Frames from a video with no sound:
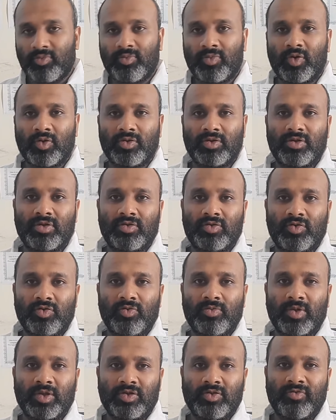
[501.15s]
put
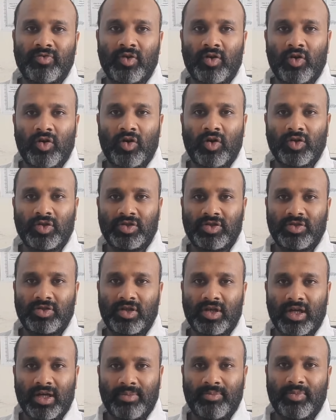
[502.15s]
too much of a hot
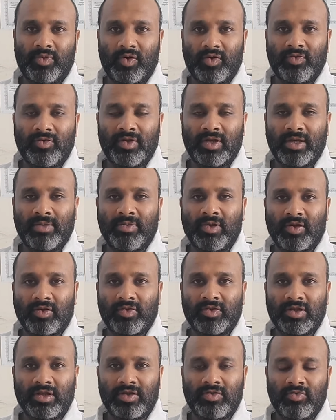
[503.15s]
cup on there,
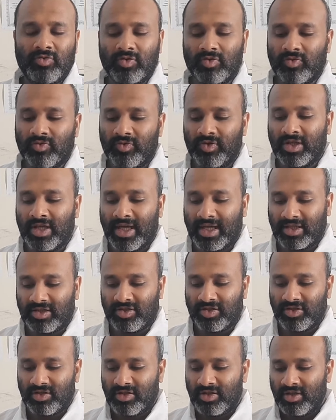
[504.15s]
because it will
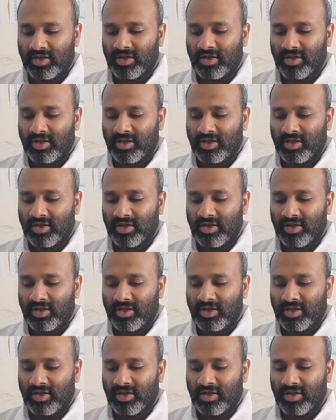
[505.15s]
react